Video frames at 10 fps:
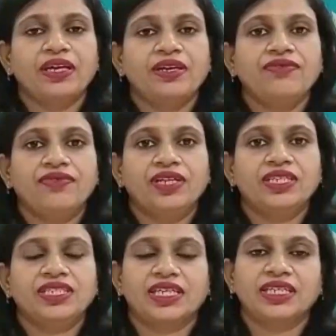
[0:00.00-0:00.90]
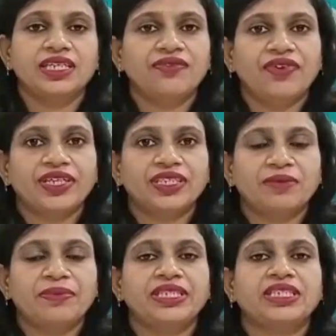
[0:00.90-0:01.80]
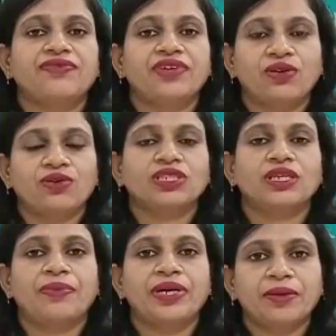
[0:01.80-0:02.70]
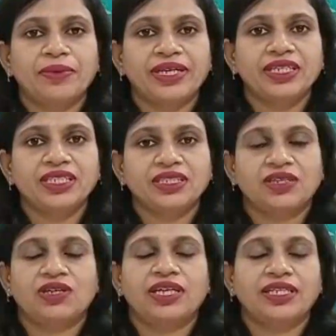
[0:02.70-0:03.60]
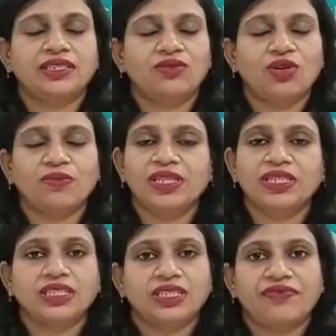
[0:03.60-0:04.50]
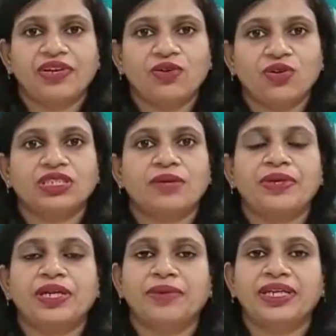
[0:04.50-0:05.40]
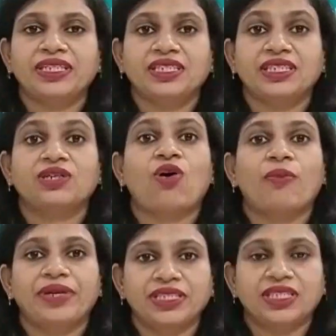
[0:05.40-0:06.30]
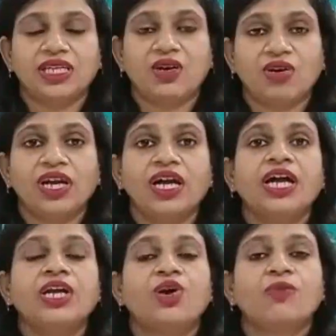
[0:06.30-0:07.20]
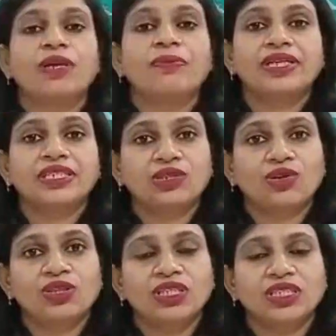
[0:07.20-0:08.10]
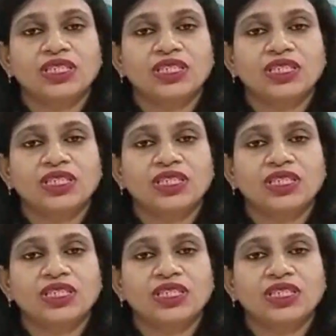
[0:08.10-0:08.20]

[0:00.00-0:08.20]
If there is secondary infection by Staphylococcus epidermidis, normally this Staphylococcus epidermidis is a commensal or normally present on the